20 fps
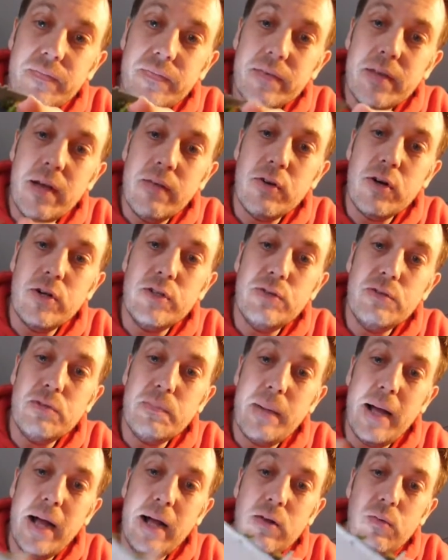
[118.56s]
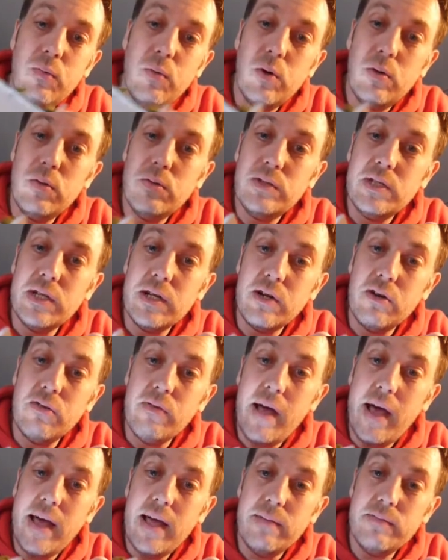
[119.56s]
I've got to do the back walls in a
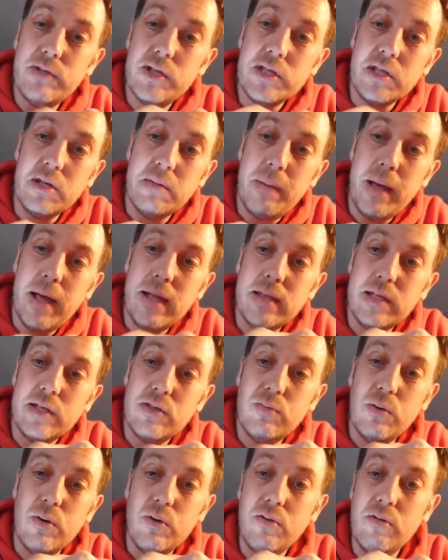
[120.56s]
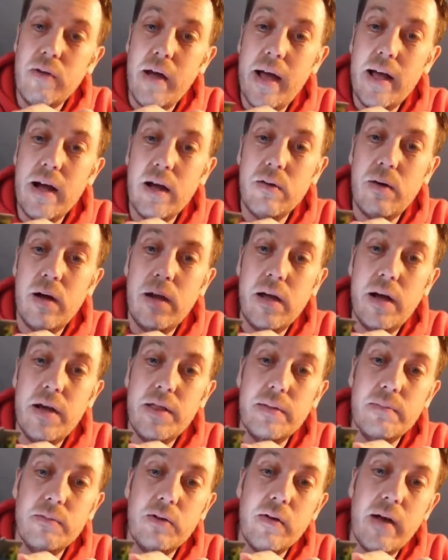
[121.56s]
grey. I'm just going to paint this wall grey. I quite
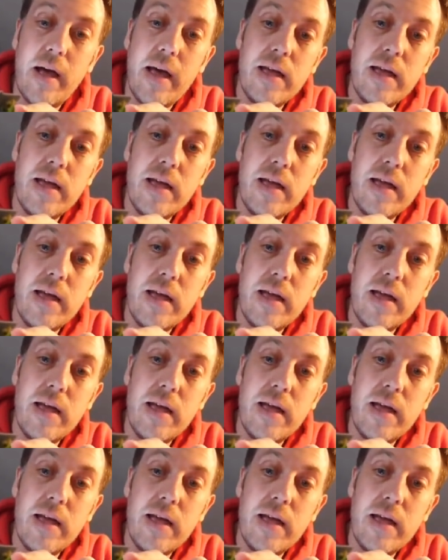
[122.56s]
like them grey.